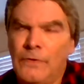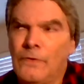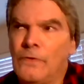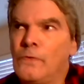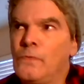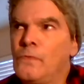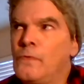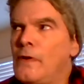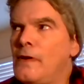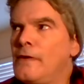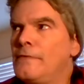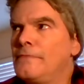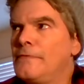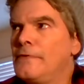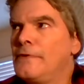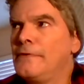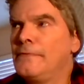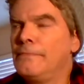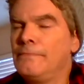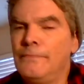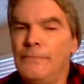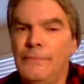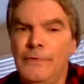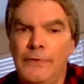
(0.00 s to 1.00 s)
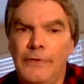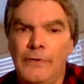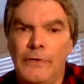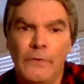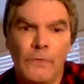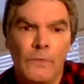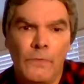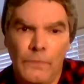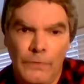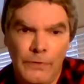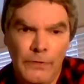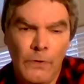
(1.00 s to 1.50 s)
or wherever
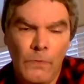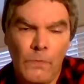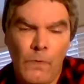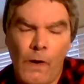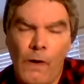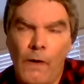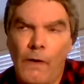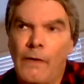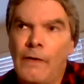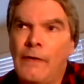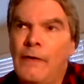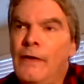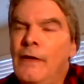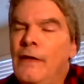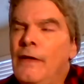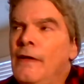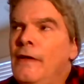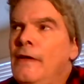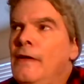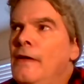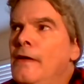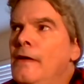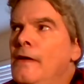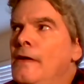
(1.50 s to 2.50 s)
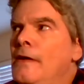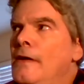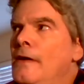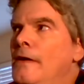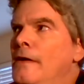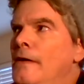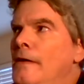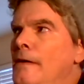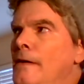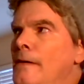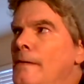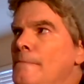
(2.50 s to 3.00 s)
you are,
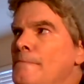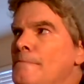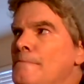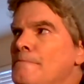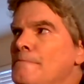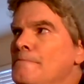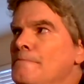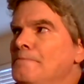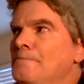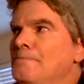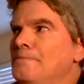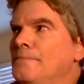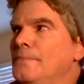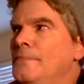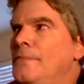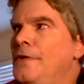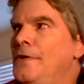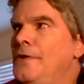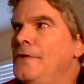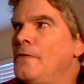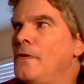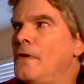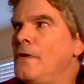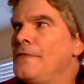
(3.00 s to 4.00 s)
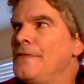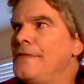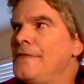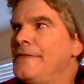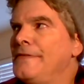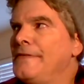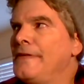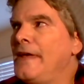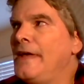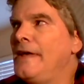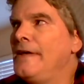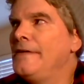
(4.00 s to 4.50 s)
to do all
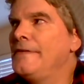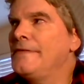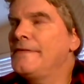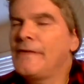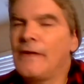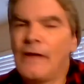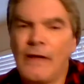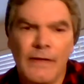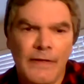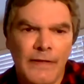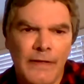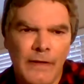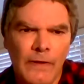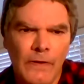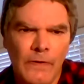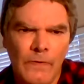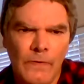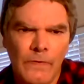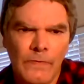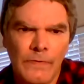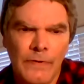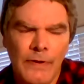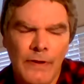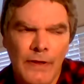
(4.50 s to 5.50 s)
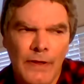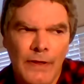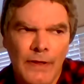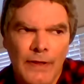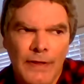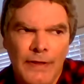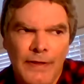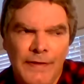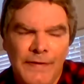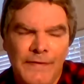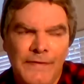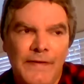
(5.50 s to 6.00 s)
this gang stalking or
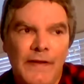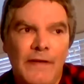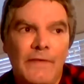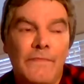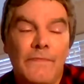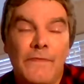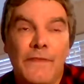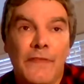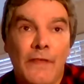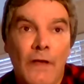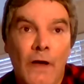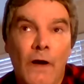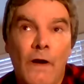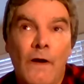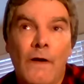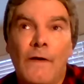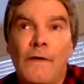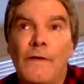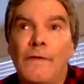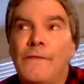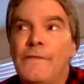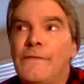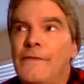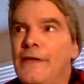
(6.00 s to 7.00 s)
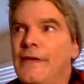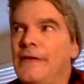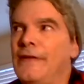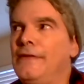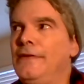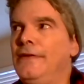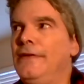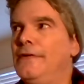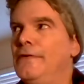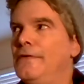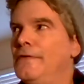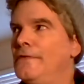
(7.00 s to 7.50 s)
stuff with cars,
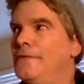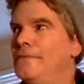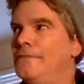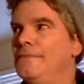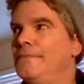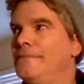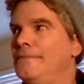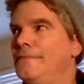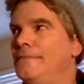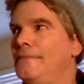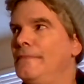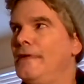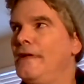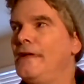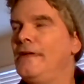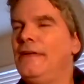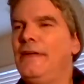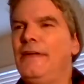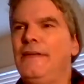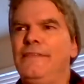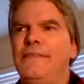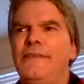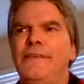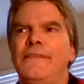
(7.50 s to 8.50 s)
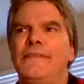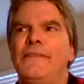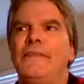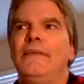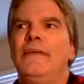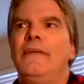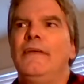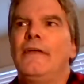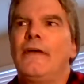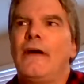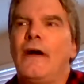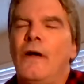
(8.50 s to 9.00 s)
and it
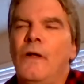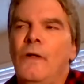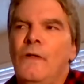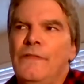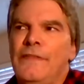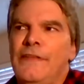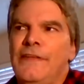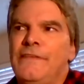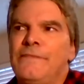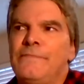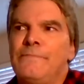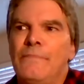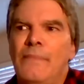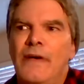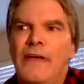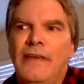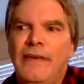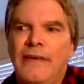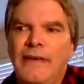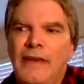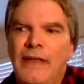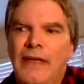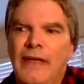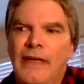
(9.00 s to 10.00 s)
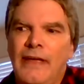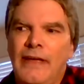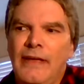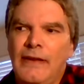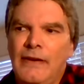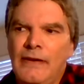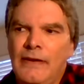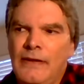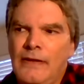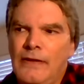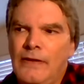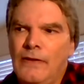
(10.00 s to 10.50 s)
just, all these
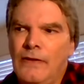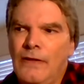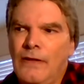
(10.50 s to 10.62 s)
mundane,